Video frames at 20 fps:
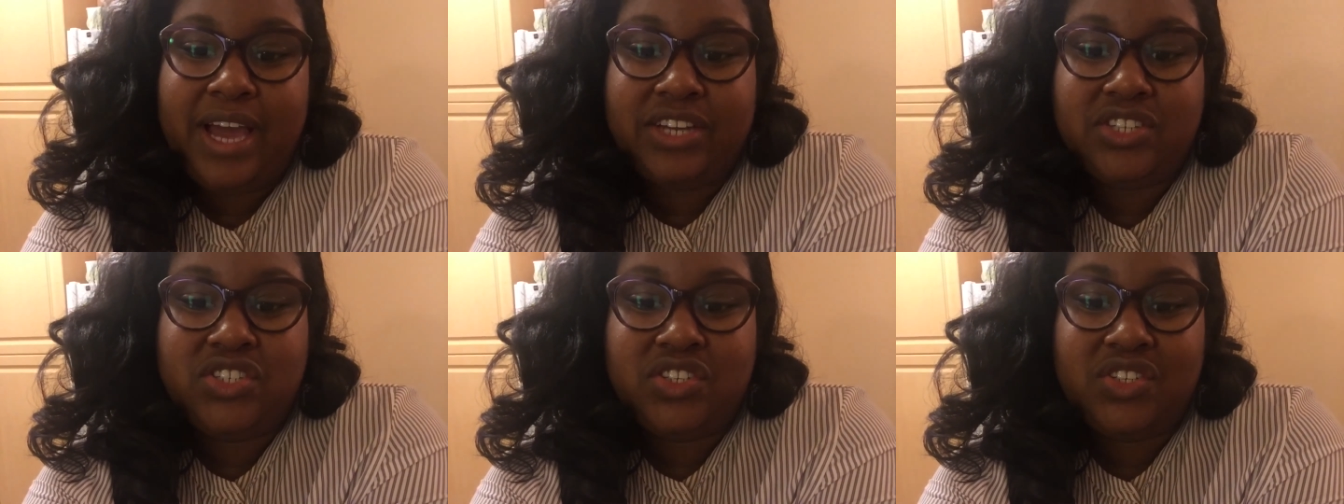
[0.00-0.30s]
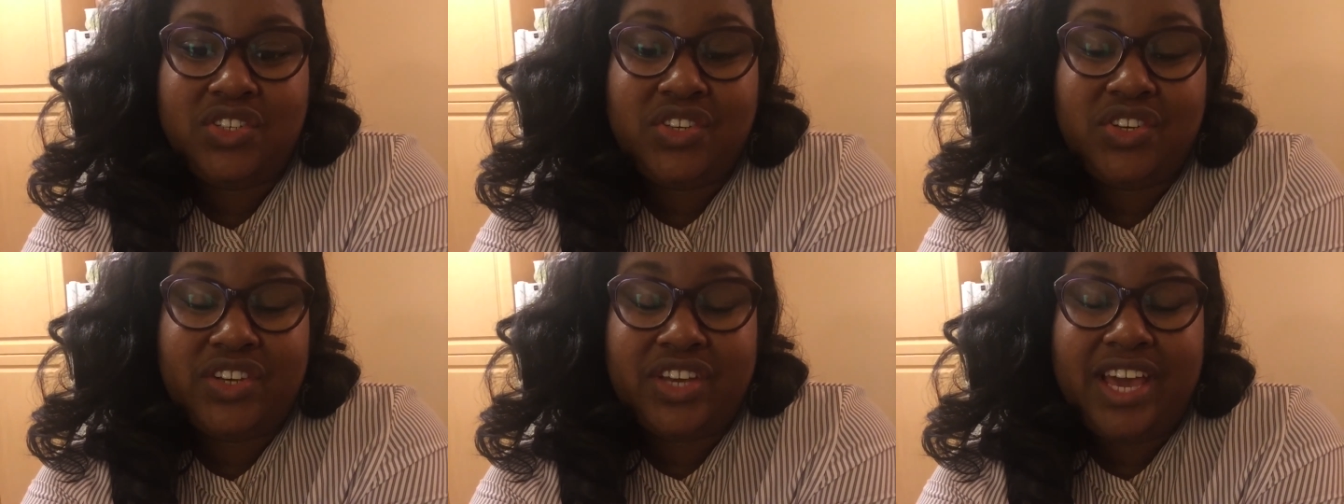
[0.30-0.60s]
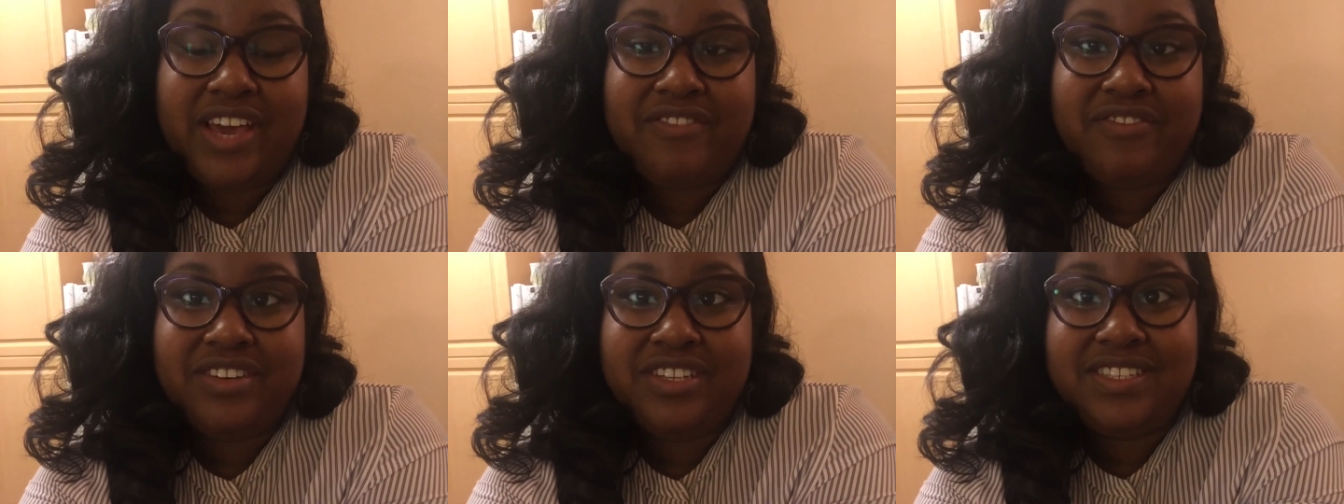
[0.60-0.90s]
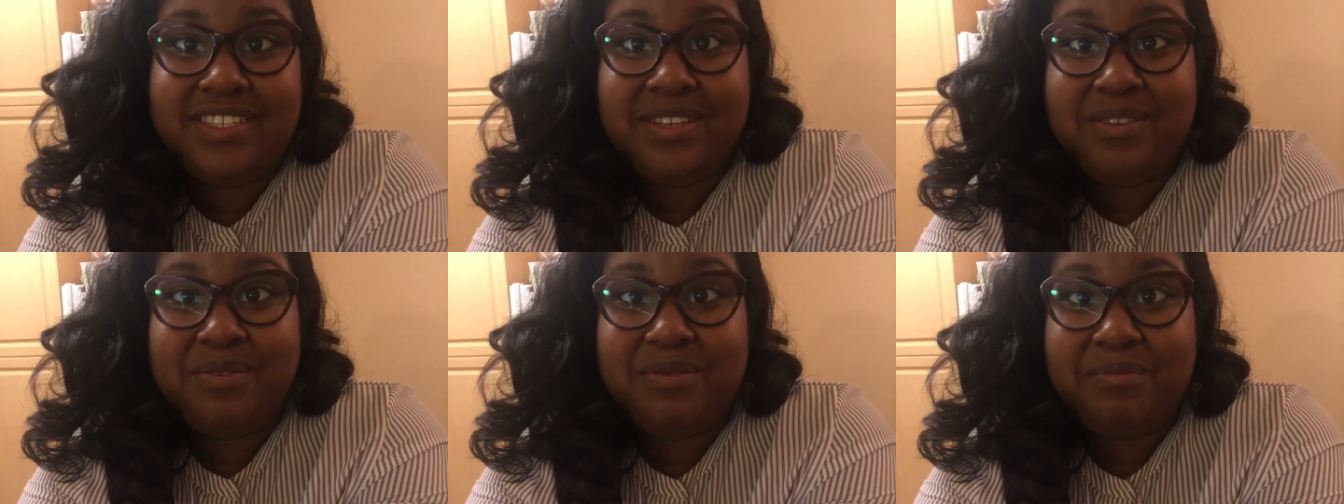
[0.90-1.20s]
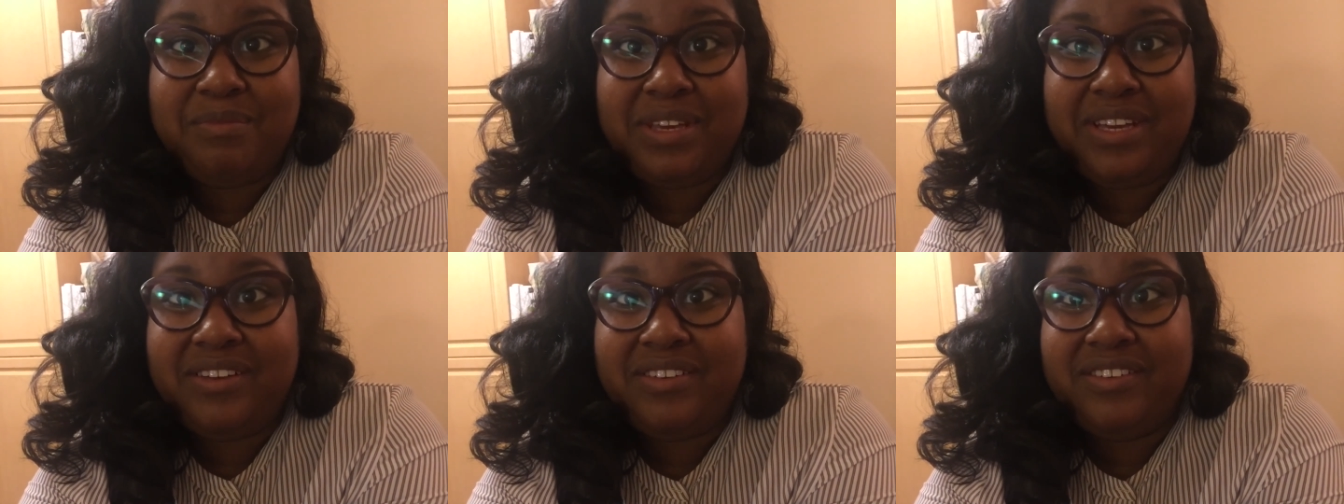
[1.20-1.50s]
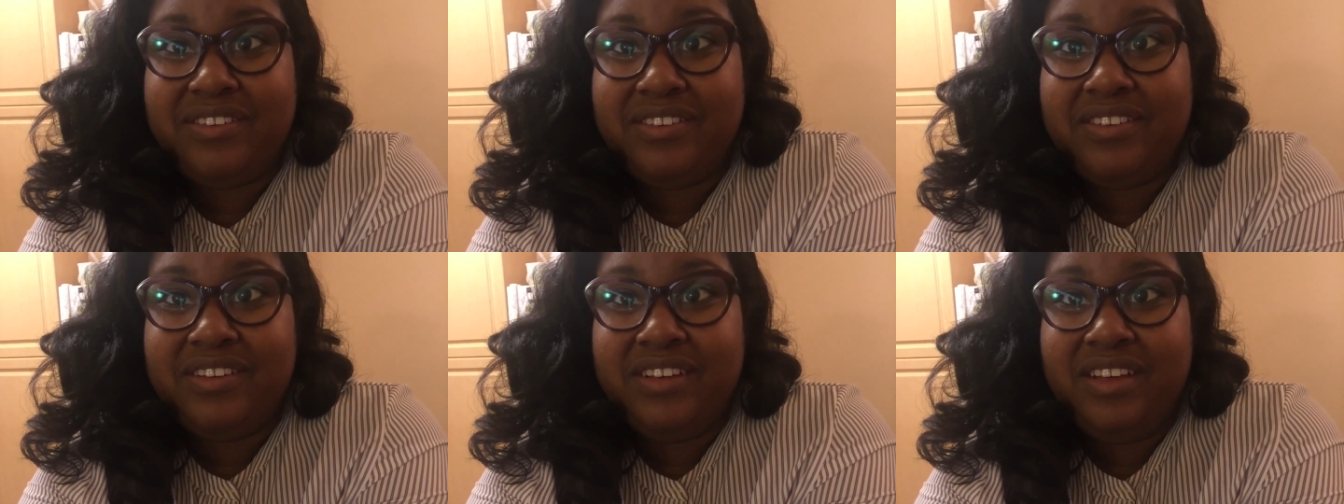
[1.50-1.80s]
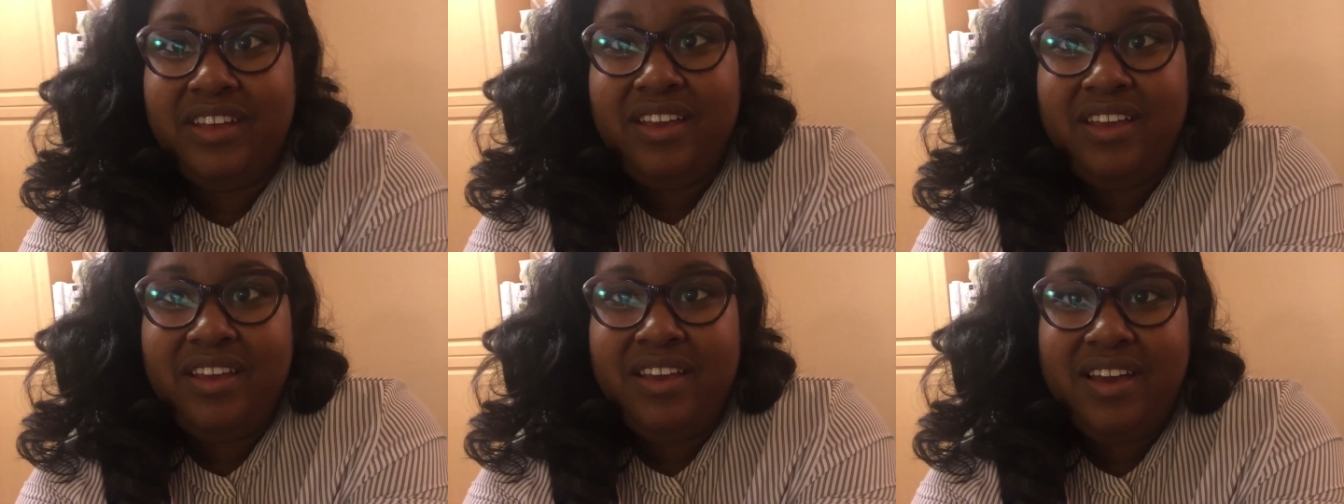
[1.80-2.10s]
actually cook every single meal.
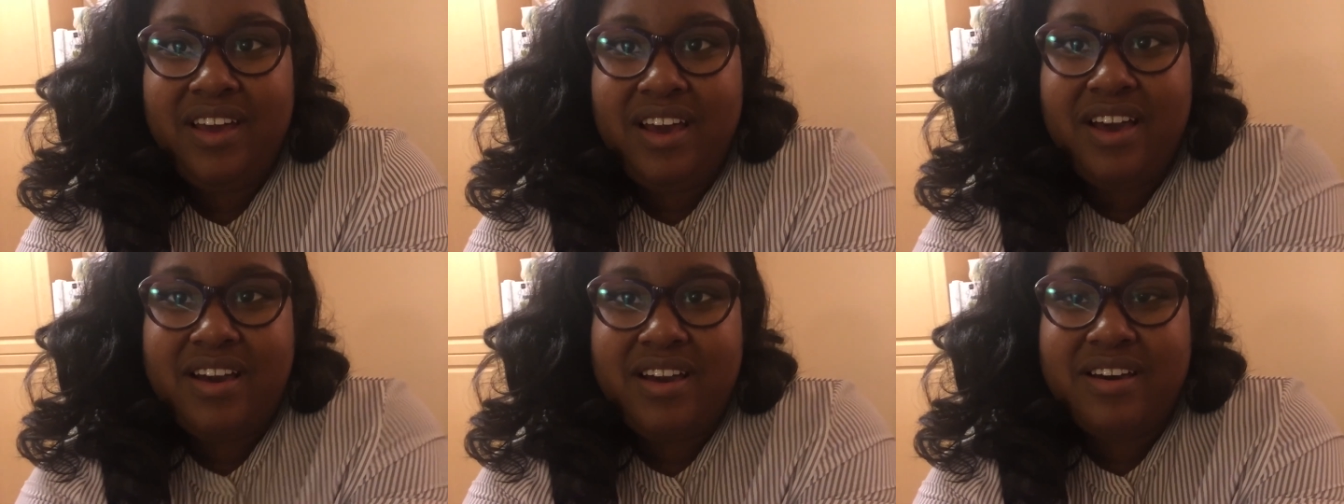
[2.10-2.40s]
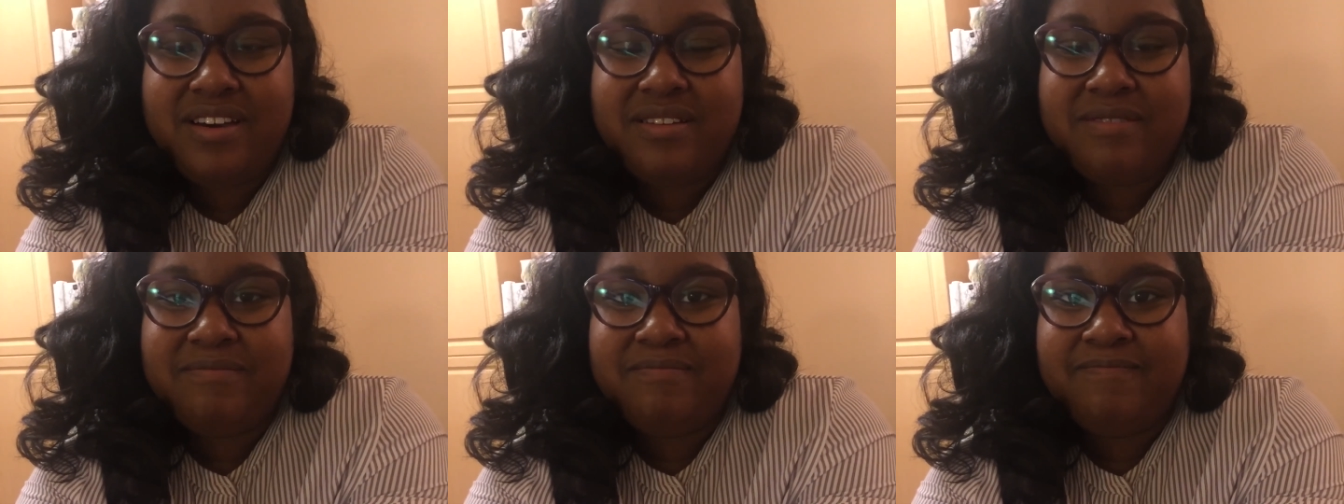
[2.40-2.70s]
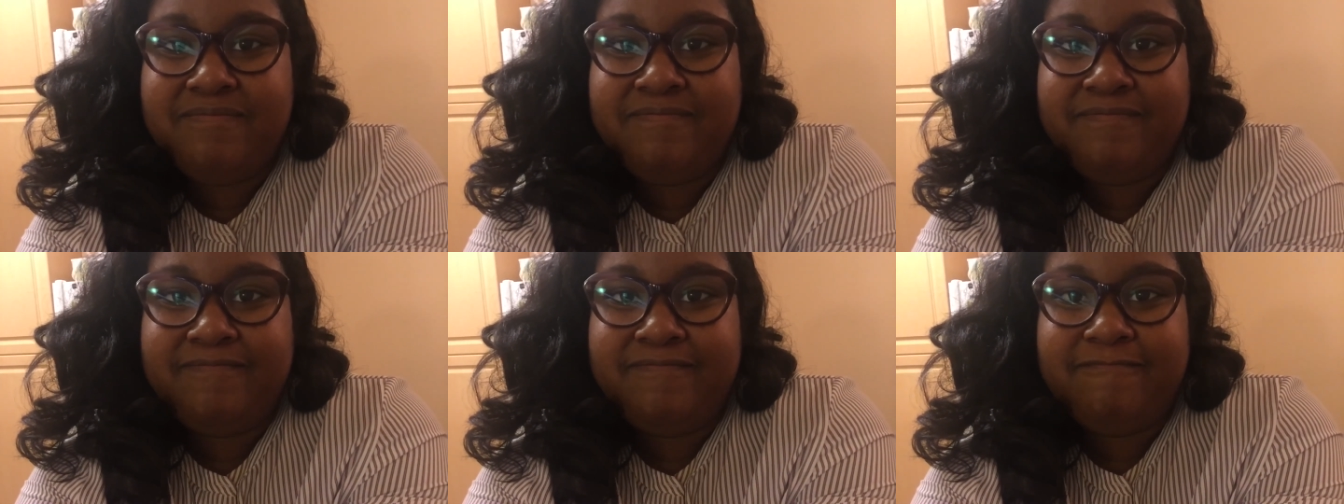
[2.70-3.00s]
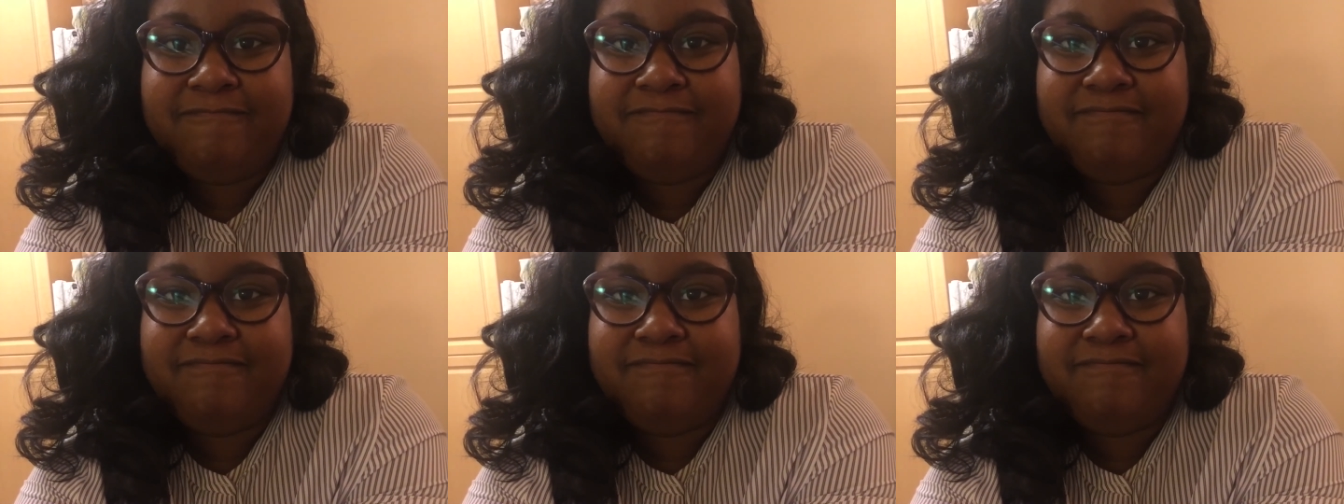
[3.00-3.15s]
Um,